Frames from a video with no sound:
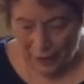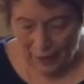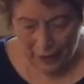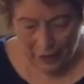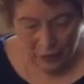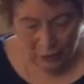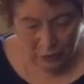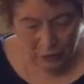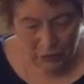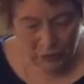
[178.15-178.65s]

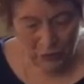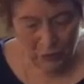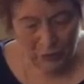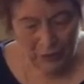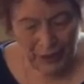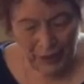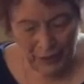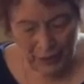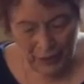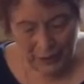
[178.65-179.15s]
It was
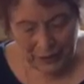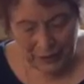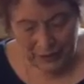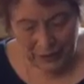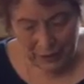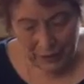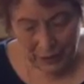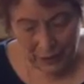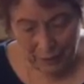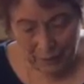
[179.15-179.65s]
written and
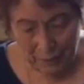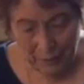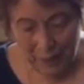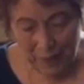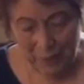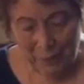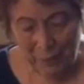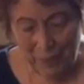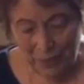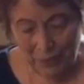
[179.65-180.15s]
sung
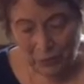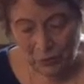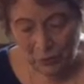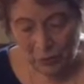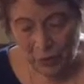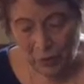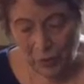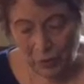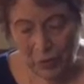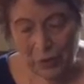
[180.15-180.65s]
by Michael
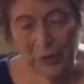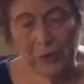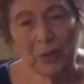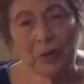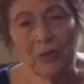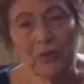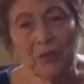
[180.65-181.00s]
Card, a